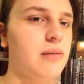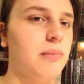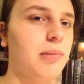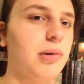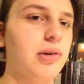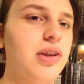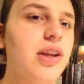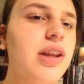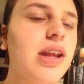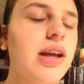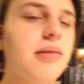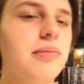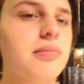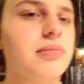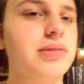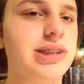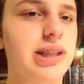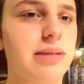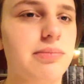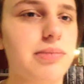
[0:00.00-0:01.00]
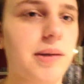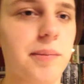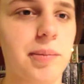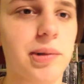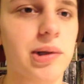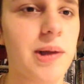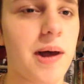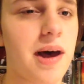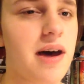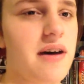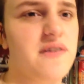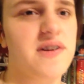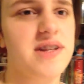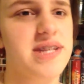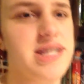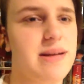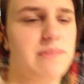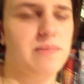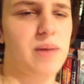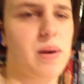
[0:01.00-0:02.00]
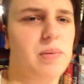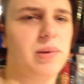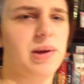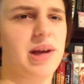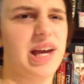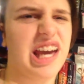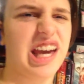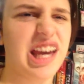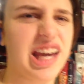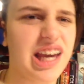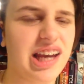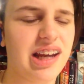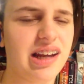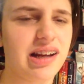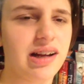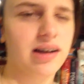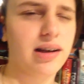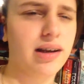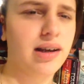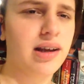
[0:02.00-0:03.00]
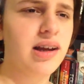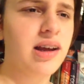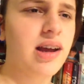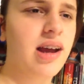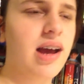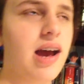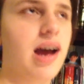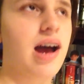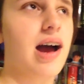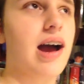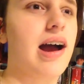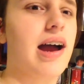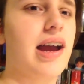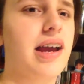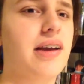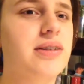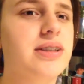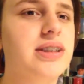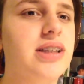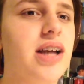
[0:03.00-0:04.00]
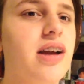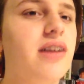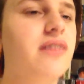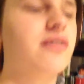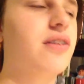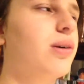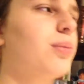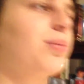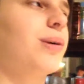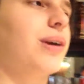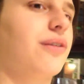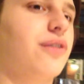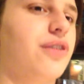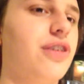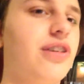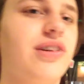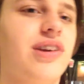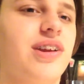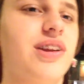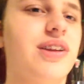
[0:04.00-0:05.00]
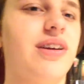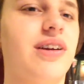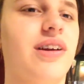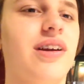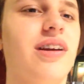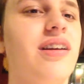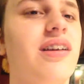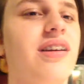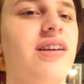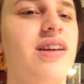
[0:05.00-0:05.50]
both of them some people love and some people hate. I was kind of hoping for another